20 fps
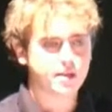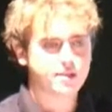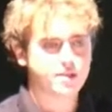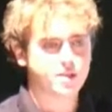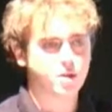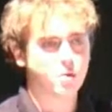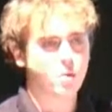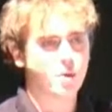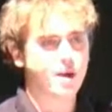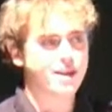
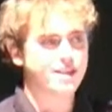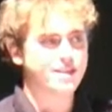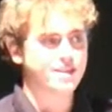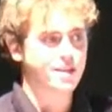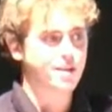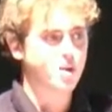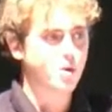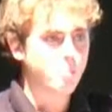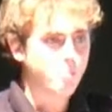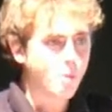So as
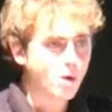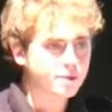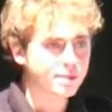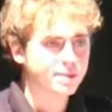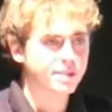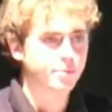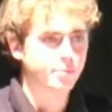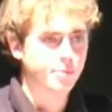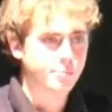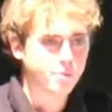a
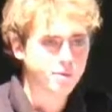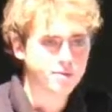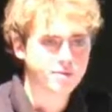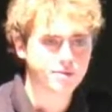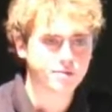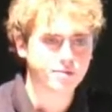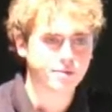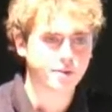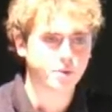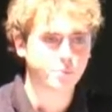commodity
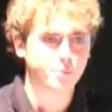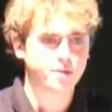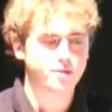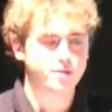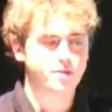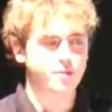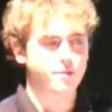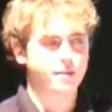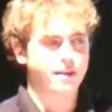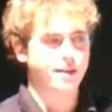repository,
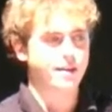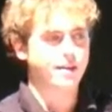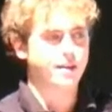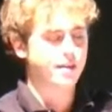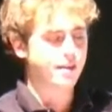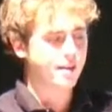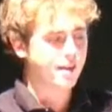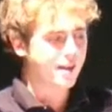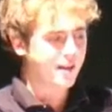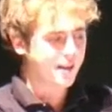which you
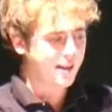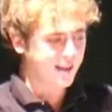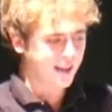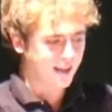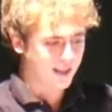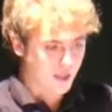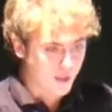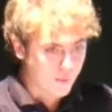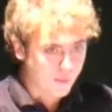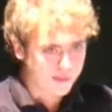can
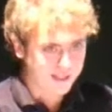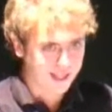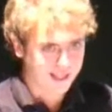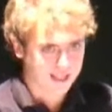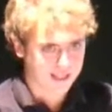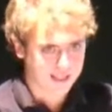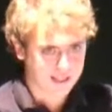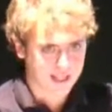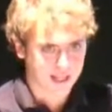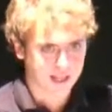use and
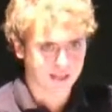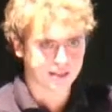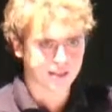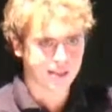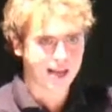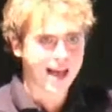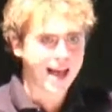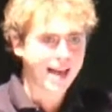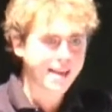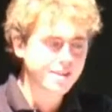
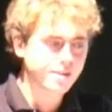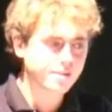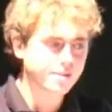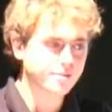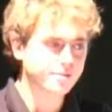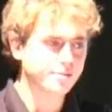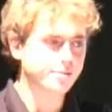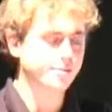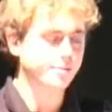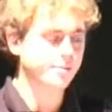extend either
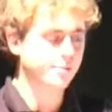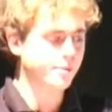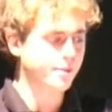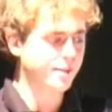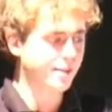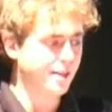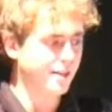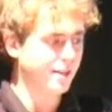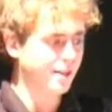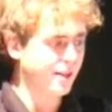to
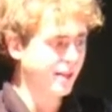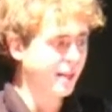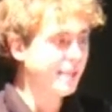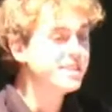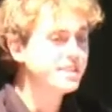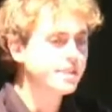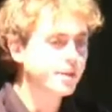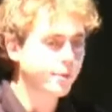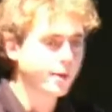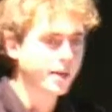
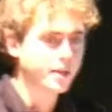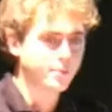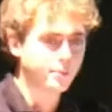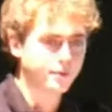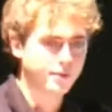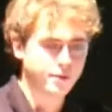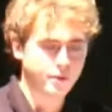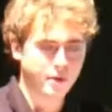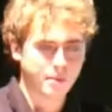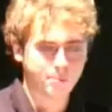integrate
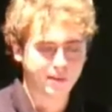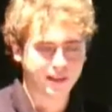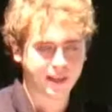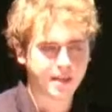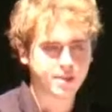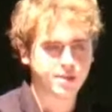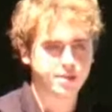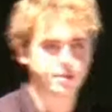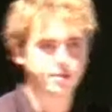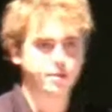with your
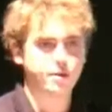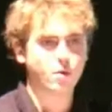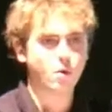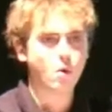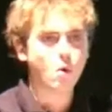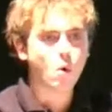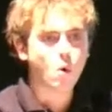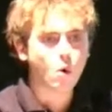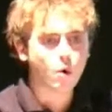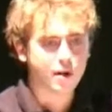application
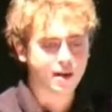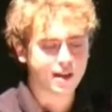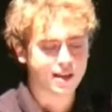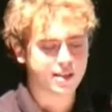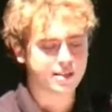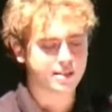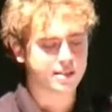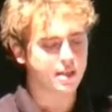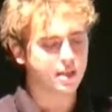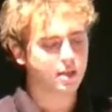or
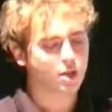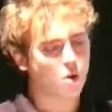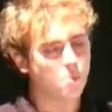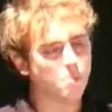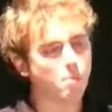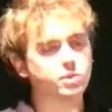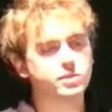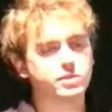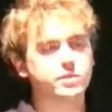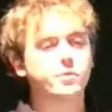as a
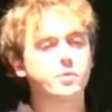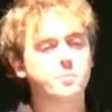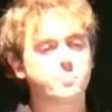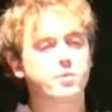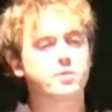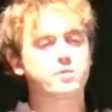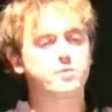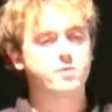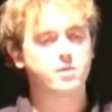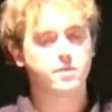commodity
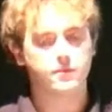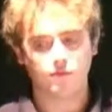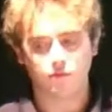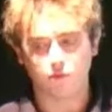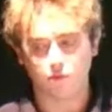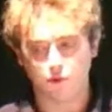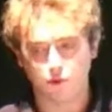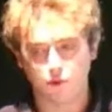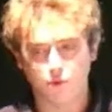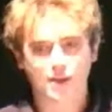repository
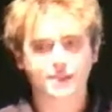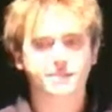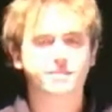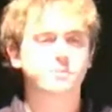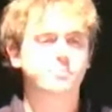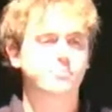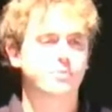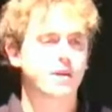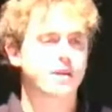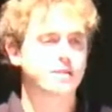for your
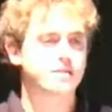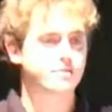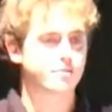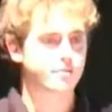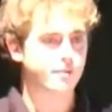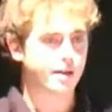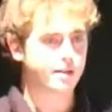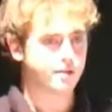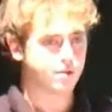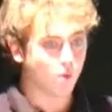enterprise
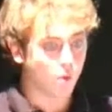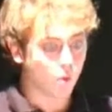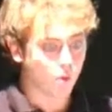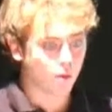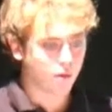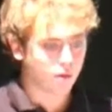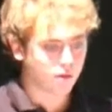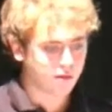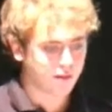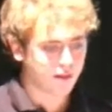to write
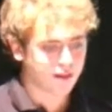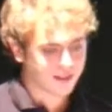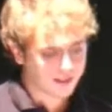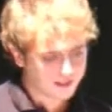all